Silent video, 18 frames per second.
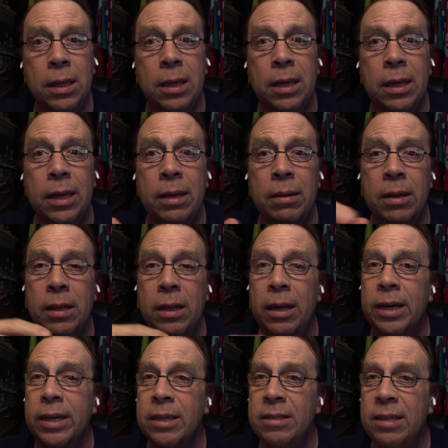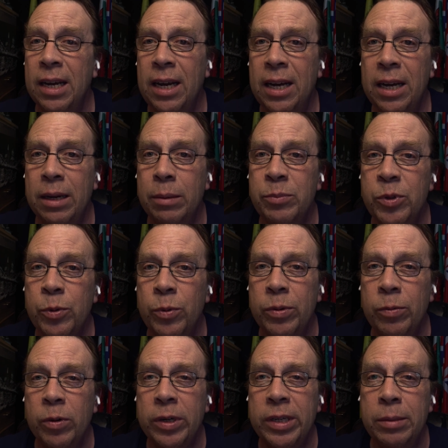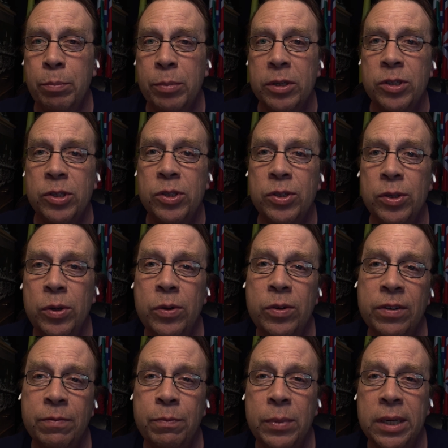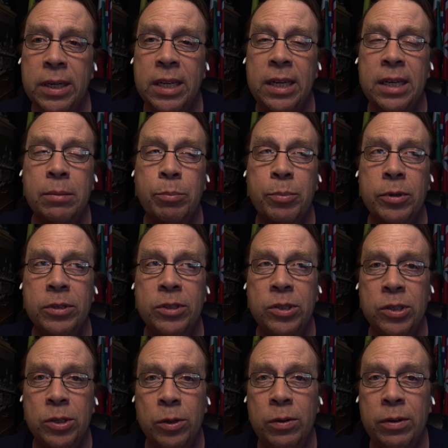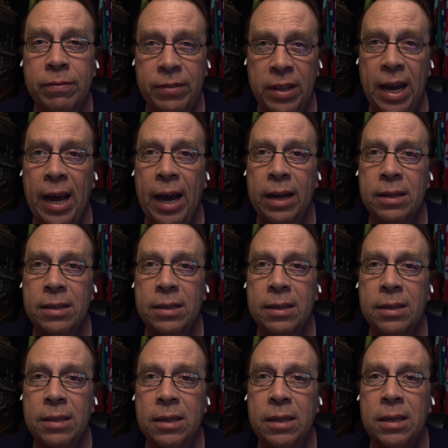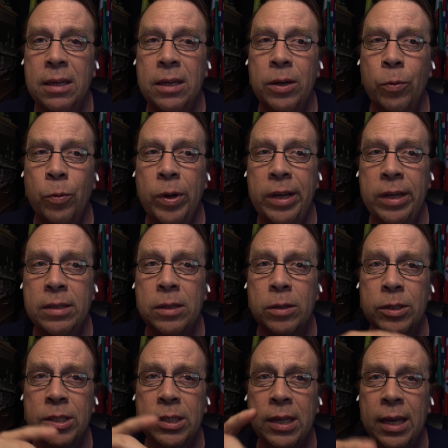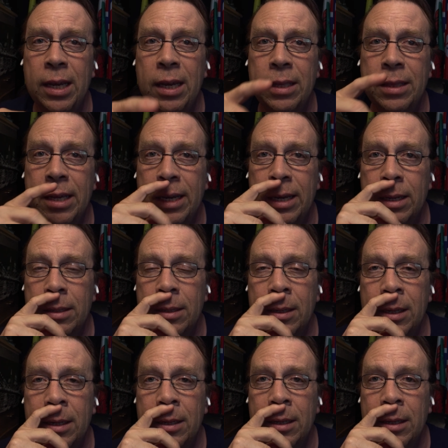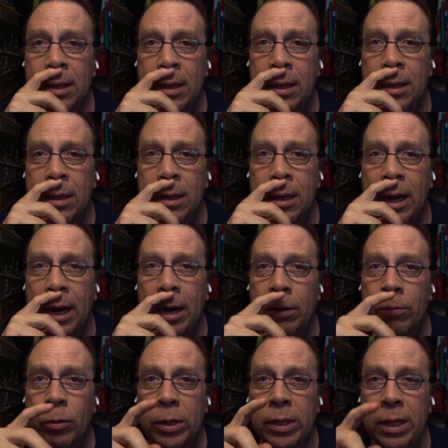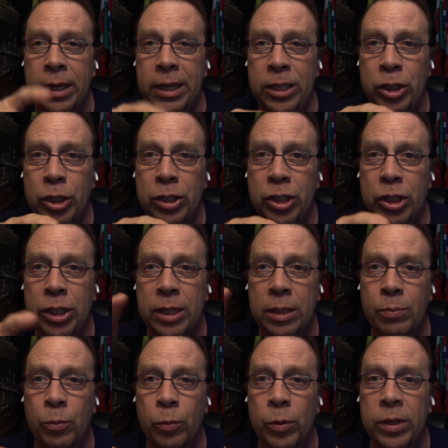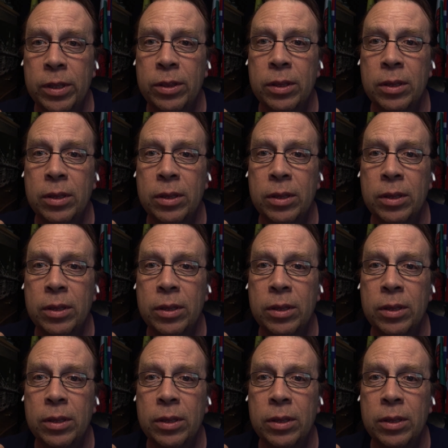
And a lot of times when we're in pursuit of money, in pursuit of that, we are saying that our relationship with